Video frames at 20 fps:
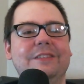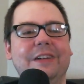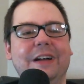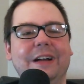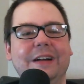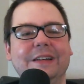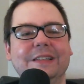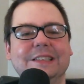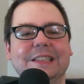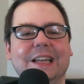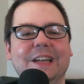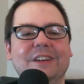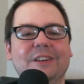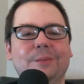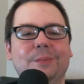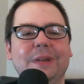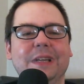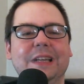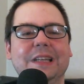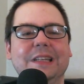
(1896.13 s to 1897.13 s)
Violent
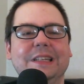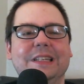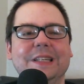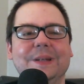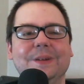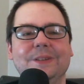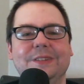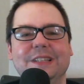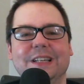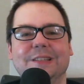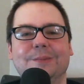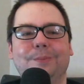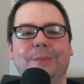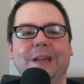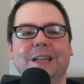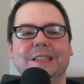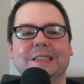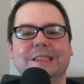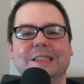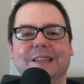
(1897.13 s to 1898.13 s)
J would be into
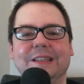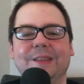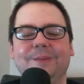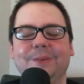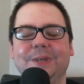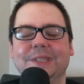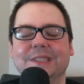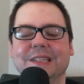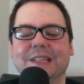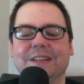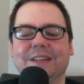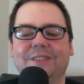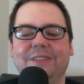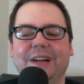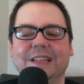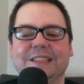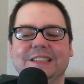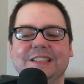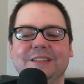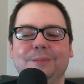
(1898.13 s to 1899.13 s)
just based on the music
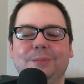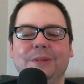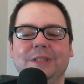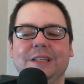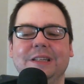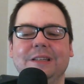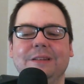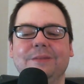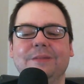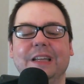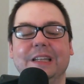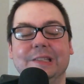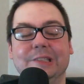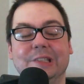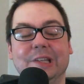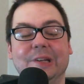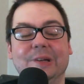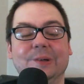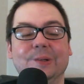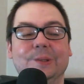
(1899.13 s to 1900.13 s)
of ICP
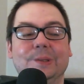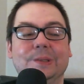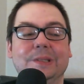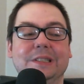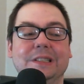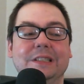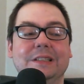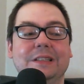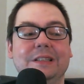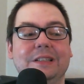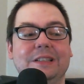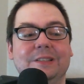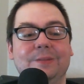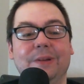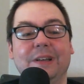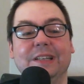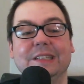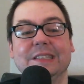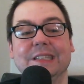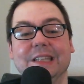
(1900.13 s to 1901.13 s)
in general,
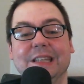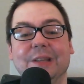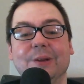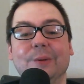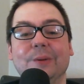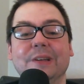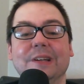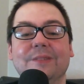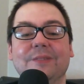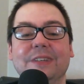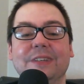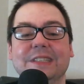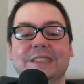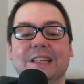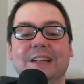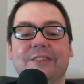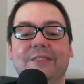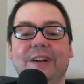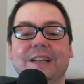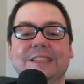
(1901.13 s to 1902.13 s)
especially the older
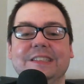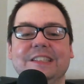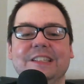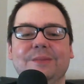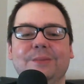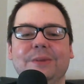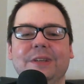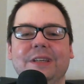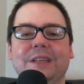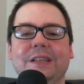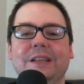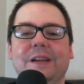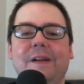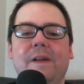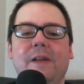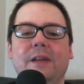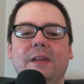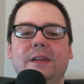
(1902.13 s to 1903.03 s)
music of ICP.